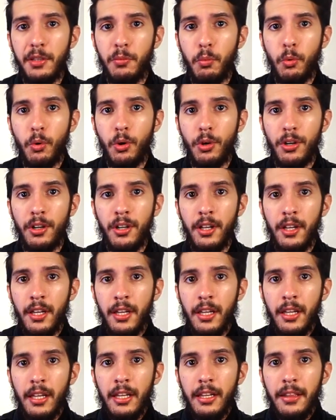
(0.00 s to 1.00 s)
War,
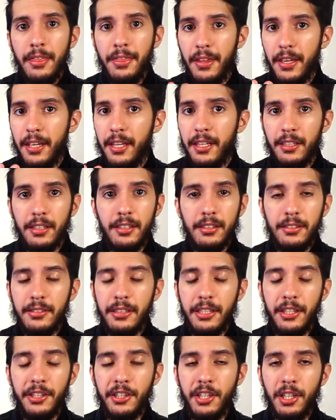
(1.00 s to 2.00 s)
then
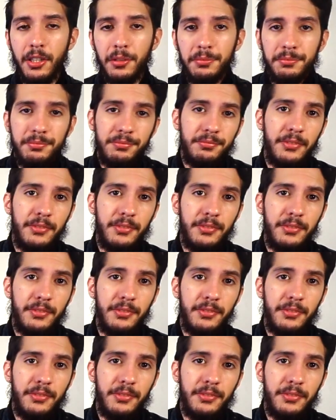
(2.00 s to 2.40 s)
there you go.